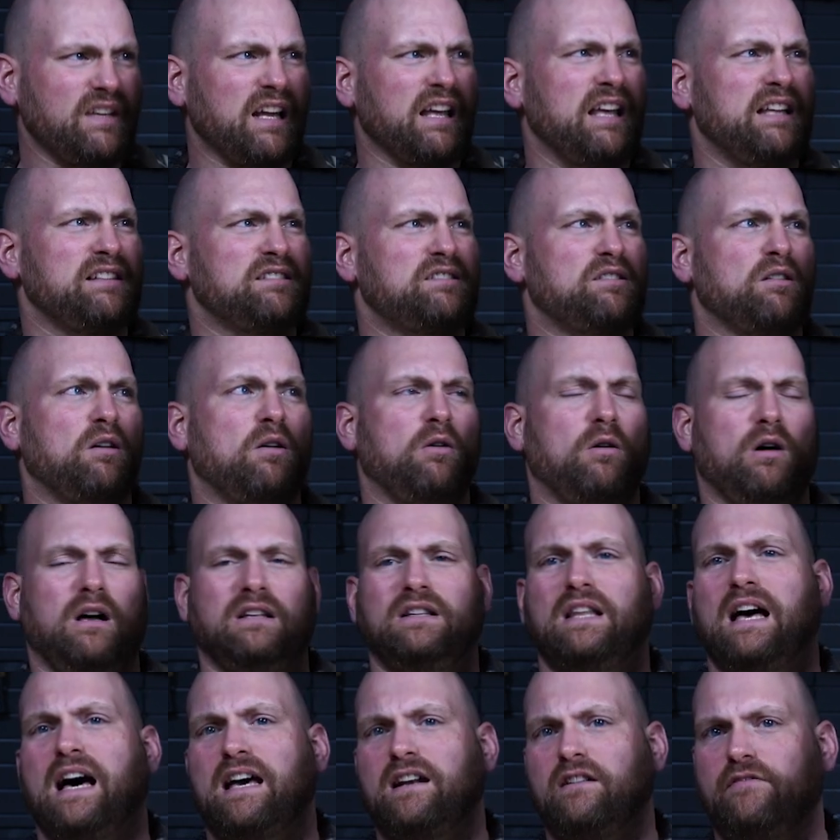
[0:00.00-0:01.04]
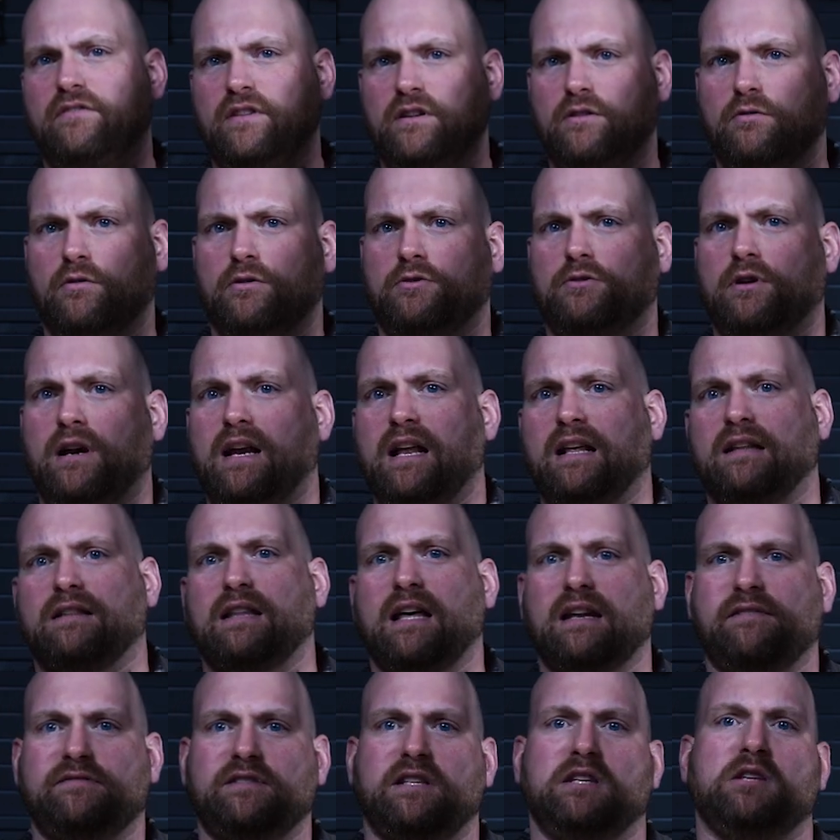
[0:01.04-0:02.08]
And so a lot of indoor training, a
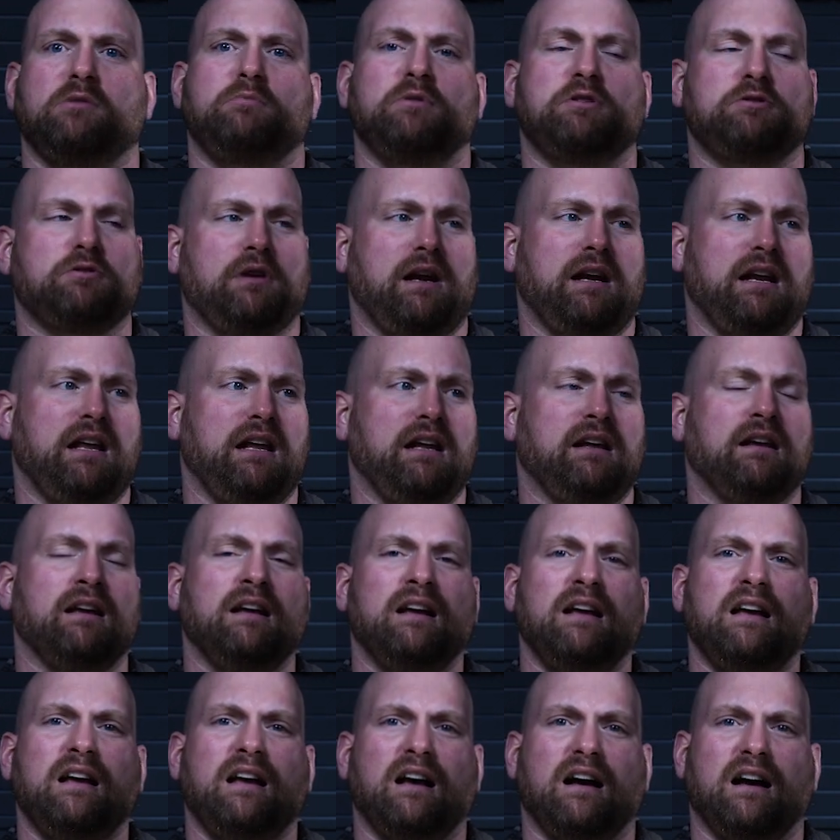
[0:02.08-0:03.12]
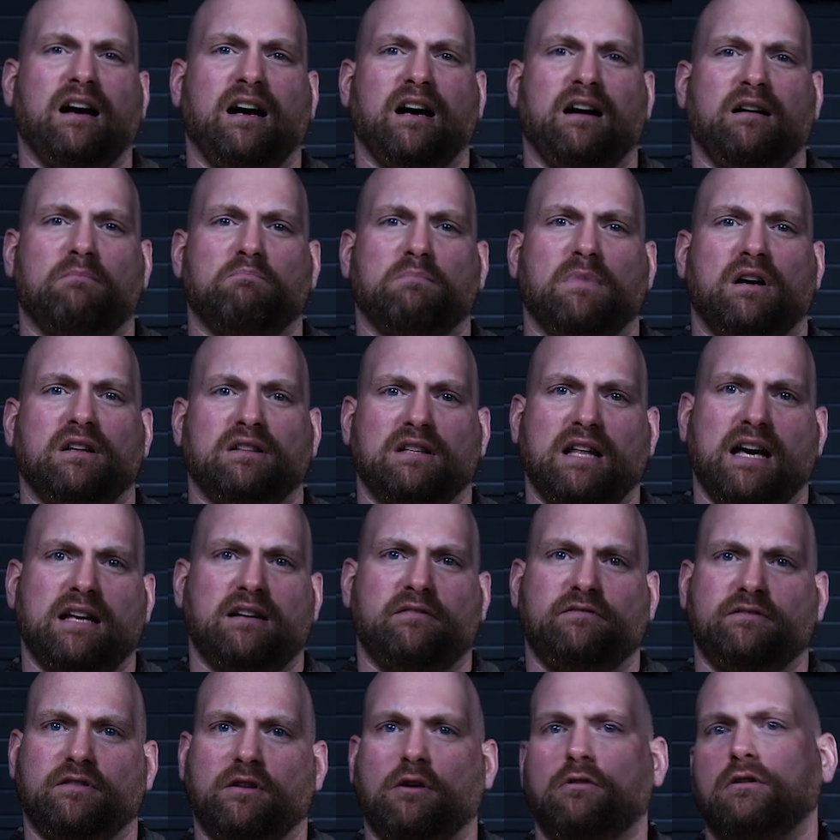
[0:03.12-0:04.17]
lot of CQB training, a lot
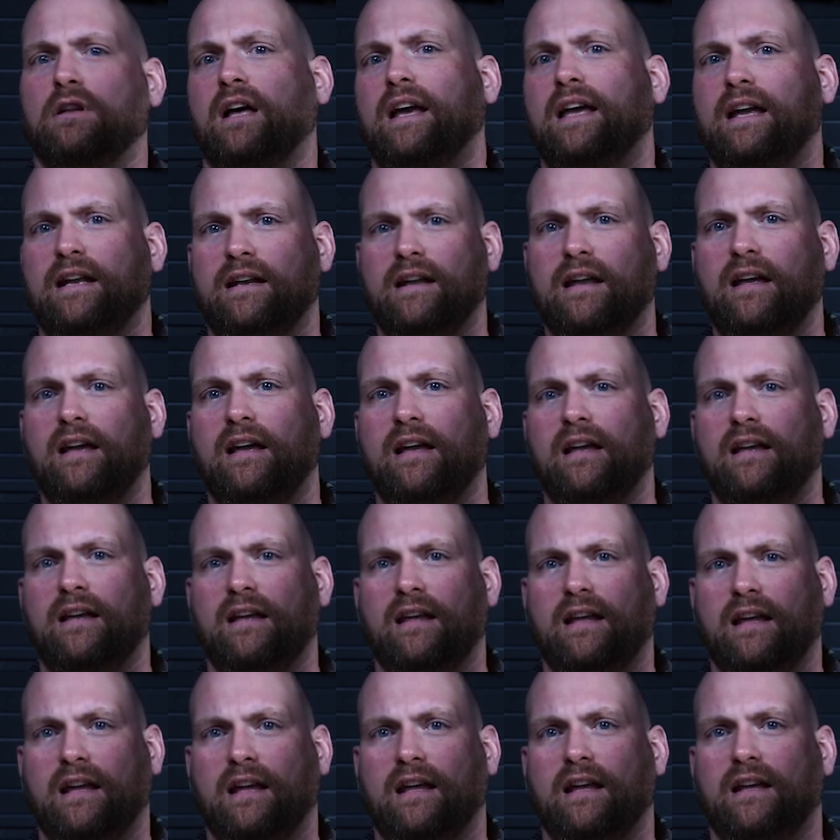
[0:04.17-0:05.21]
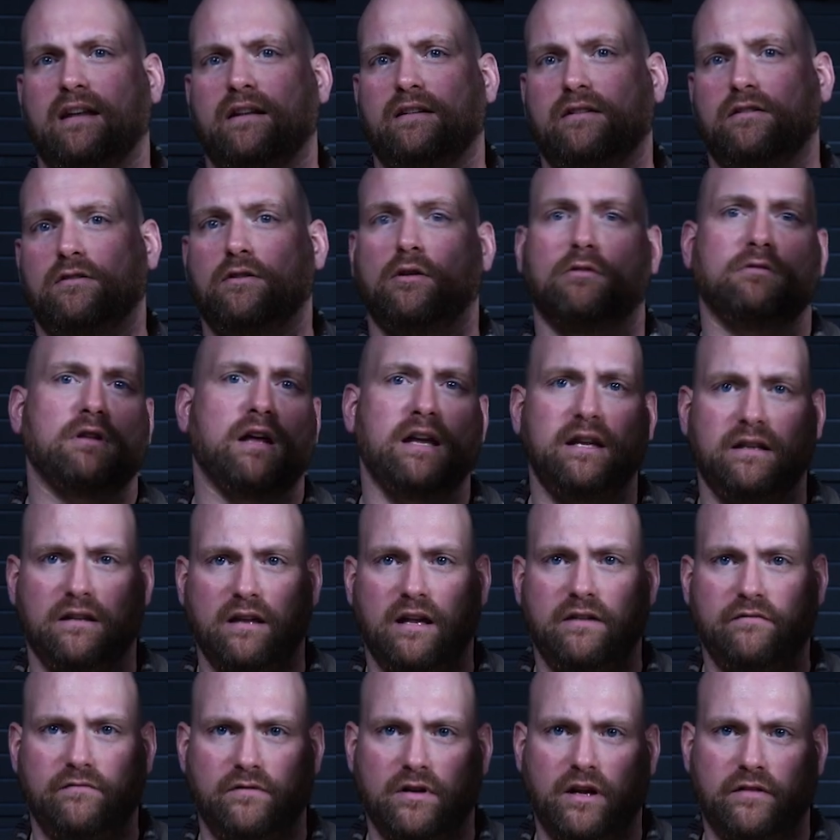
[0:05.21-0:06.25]
of low light and no light
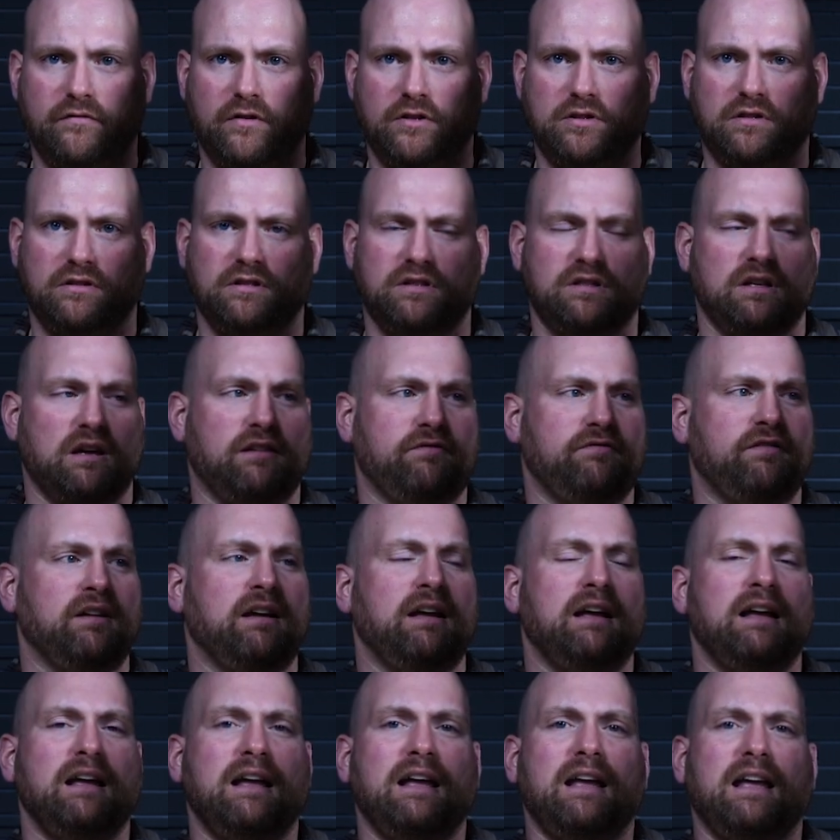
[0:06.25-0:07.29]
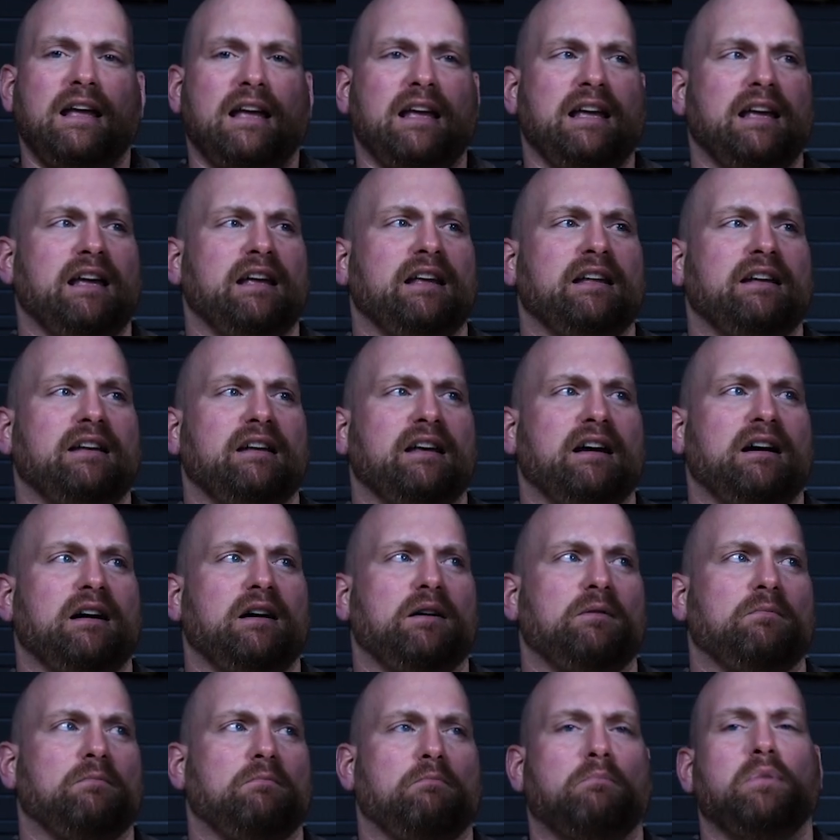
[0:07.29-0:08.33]
night vision stuff, and
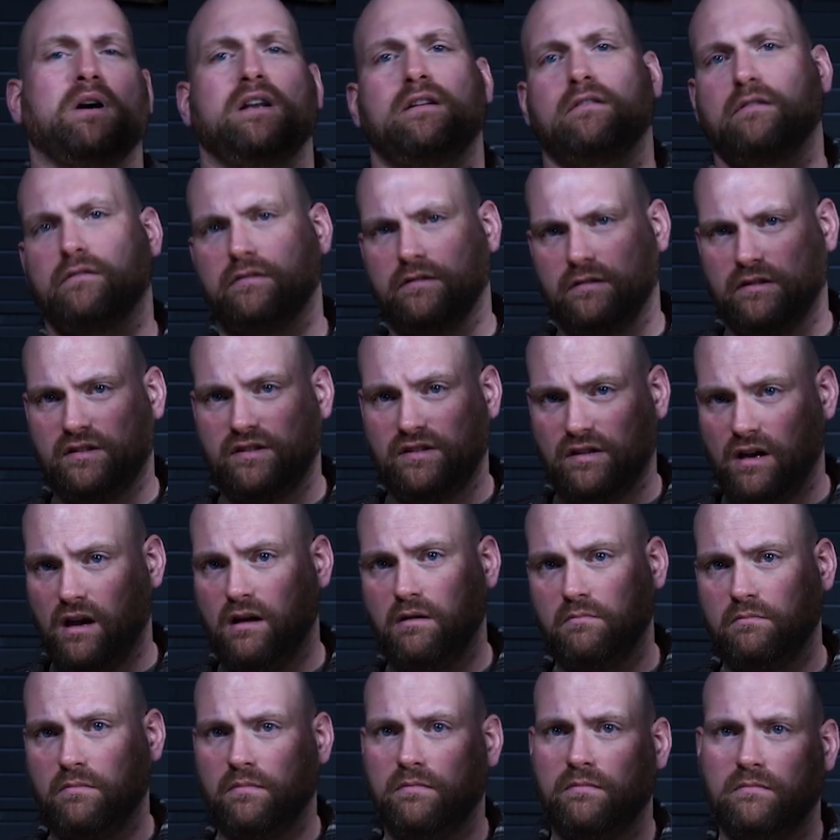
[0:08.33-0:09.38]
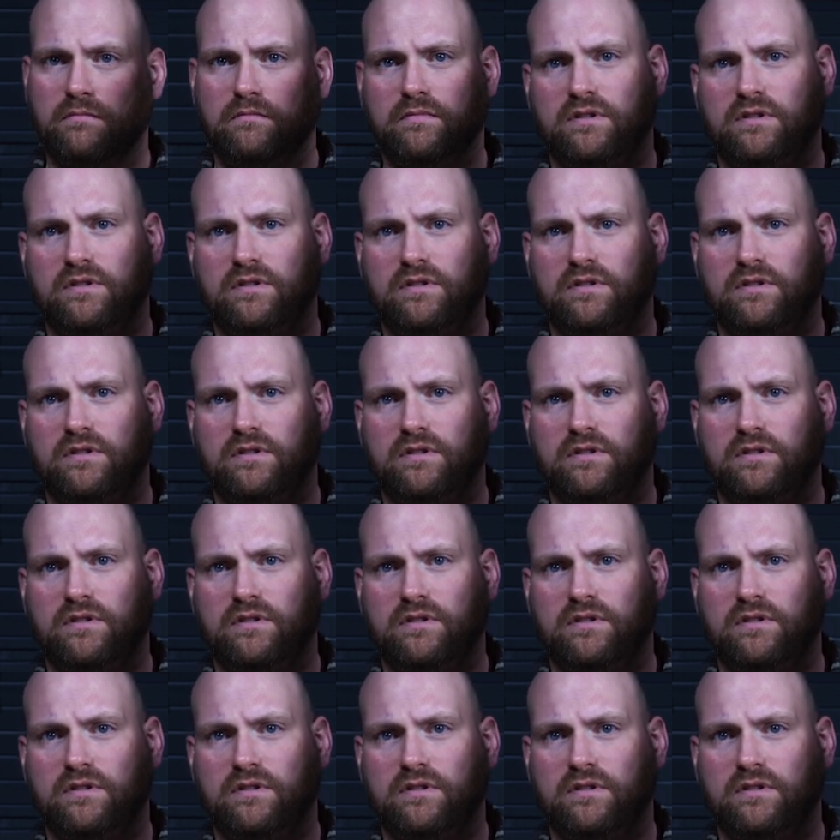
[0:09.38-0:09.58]
but some